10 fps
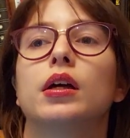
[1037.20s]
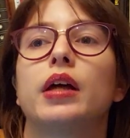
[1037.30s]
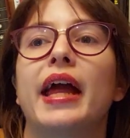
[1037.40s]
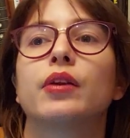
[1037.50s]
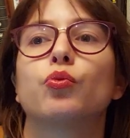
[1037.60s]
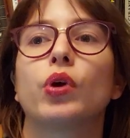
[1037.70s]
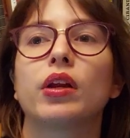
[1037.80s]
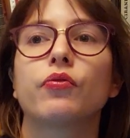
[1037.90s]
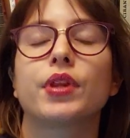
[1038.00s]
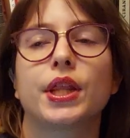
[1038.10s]
And one
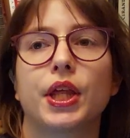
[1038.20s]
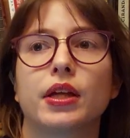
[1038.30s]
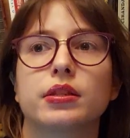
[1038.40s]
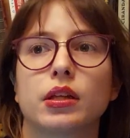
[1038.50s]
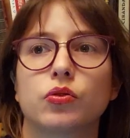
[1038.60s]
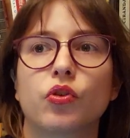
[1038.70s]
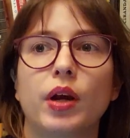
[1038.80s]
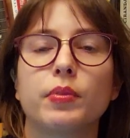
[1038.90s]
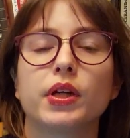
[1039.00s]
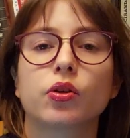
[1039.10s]
of the things that
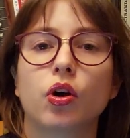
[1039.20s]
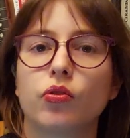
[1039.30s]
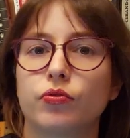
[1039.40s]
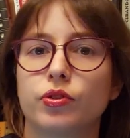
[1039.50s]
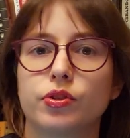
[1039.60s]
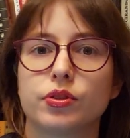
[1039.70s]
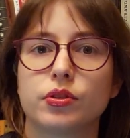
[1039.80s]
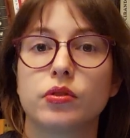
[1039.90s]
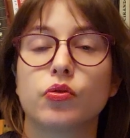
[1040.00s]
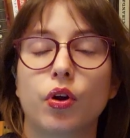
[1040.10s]
Graham and Crawford,
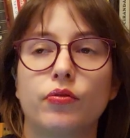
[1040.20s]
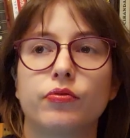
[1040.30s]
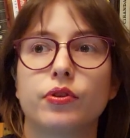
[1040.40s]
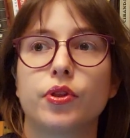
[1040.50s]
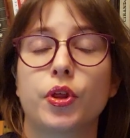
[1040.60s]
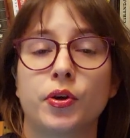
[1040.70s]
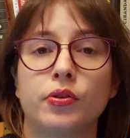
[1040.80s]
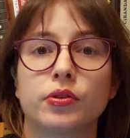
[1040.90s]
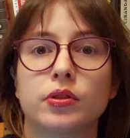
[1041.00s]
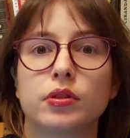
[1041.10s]
Crawford
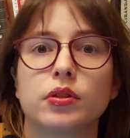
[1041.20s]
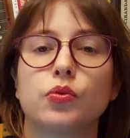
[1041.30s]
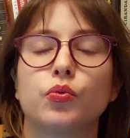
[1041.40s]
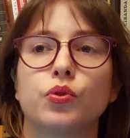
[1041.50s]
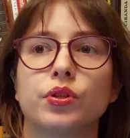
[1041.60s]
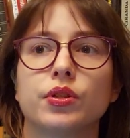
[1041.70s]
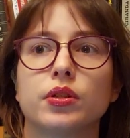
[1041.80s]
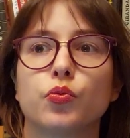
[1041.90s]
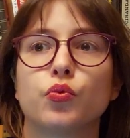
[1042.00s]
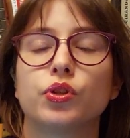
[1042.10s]
thought was,
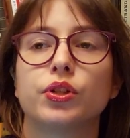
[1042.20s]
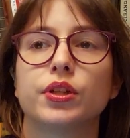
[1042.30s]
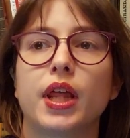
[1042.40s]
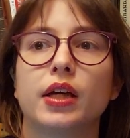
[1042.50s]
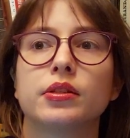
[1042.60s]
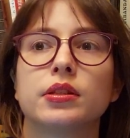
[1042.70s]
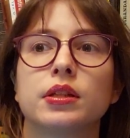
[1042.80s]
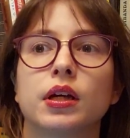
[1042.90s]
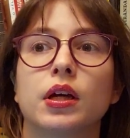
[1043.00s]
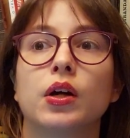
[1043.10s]
were that,
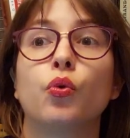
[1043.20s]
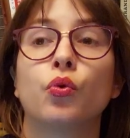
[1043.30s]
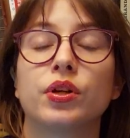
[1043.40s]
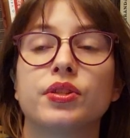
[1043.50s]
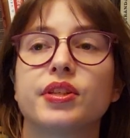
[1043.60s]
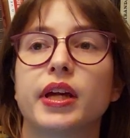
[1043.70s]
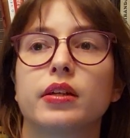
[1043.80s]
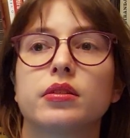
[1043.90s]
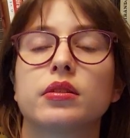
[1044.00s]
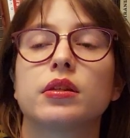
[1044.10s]
was
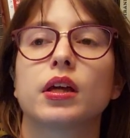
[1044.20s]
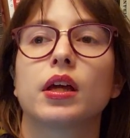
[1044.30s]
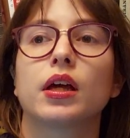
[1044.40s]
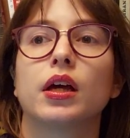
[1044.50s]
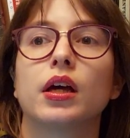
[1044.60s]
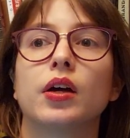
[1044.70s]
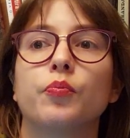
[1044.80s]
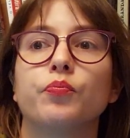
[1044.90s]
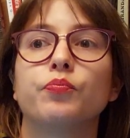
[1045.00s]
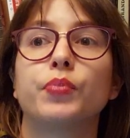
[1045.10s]
that
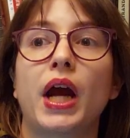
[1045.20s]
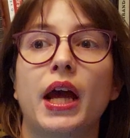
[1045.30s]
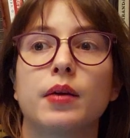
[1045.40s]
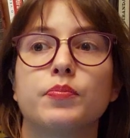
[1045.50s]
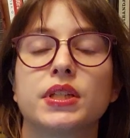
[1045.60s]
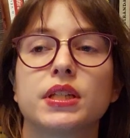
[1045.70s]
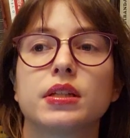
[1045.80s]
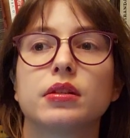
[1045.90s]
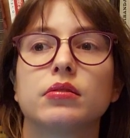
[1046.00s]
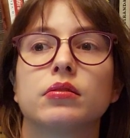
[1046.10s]
um, perhaps
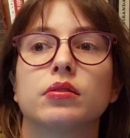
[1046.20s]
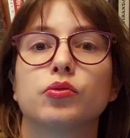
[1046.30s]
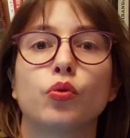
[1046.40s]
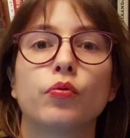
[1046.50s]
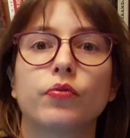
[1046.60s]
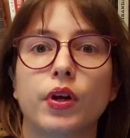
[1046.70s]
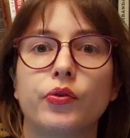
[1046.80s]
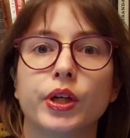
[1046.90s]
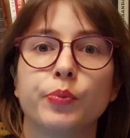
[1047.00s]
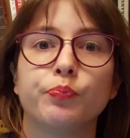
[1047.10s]
the tooth
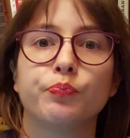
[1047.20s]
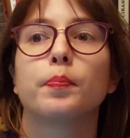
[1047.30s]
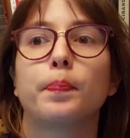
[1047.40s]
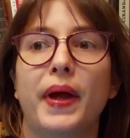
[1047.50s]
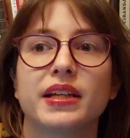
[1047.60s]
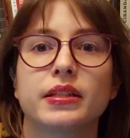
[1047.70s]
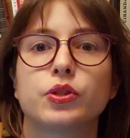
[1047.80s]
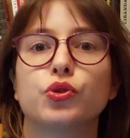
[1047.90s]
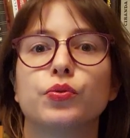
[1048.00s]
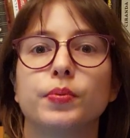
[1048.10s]
fairy passed
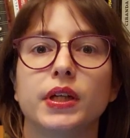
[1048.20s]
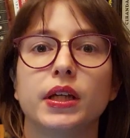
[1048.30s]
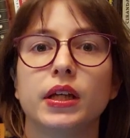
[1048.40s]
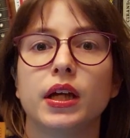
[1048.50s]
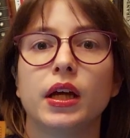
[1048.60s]
to be